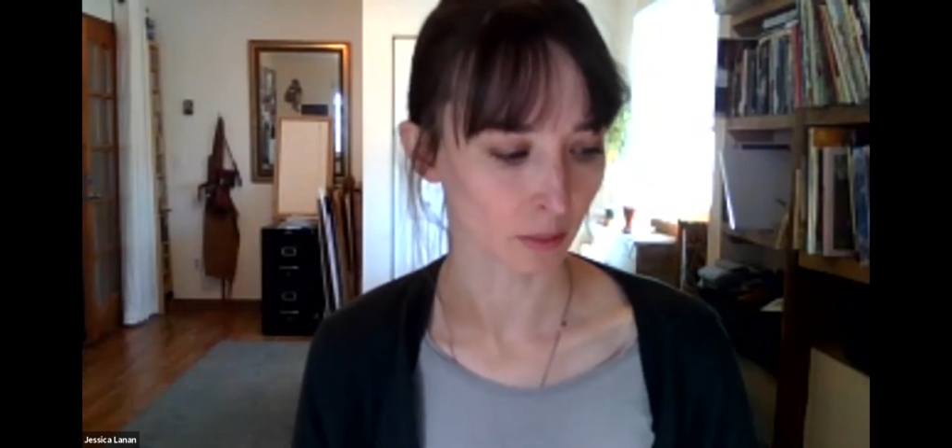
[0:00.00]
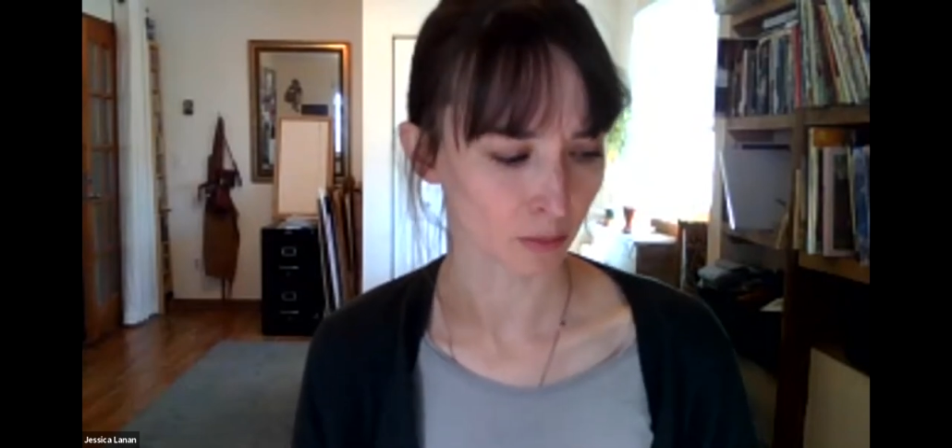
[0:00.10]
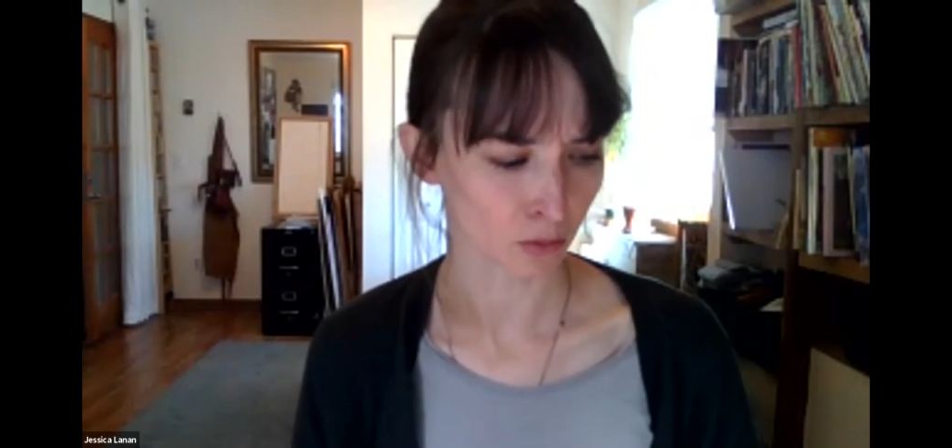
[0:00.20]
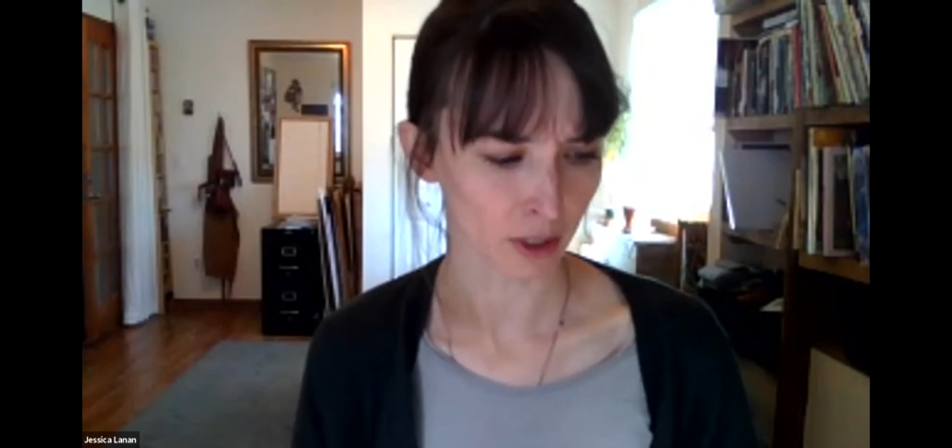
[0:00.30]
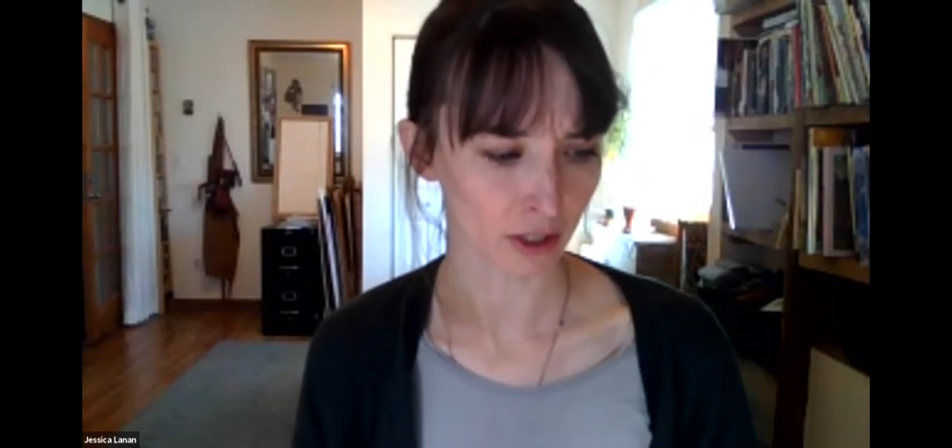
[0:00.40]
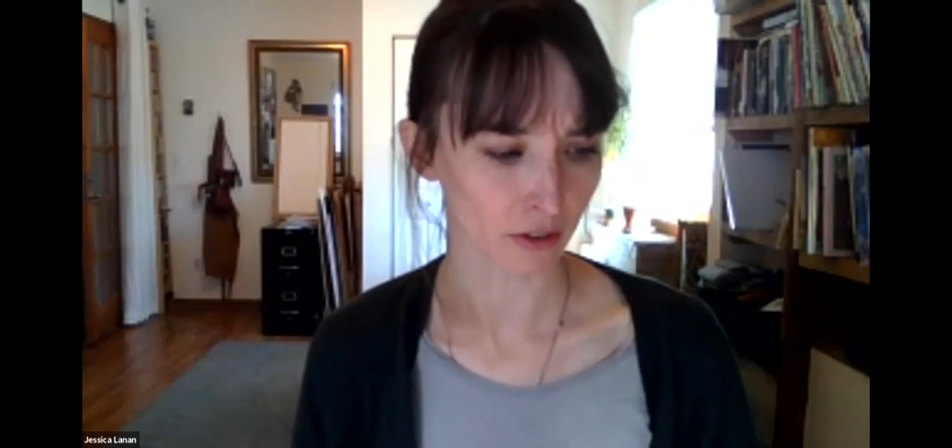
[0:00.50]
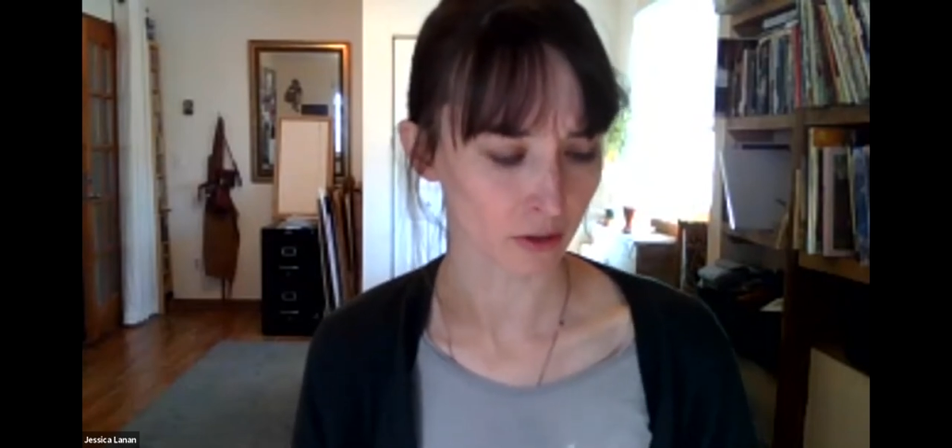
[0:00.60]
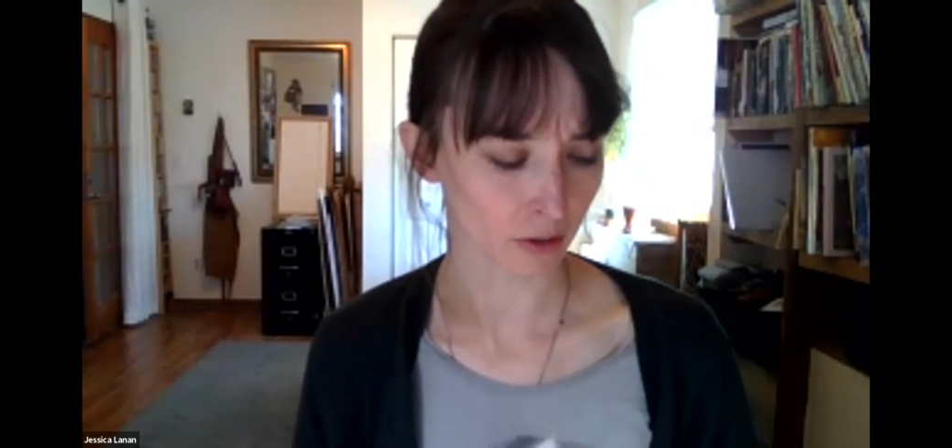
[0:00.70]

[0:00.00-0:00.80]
remember what year this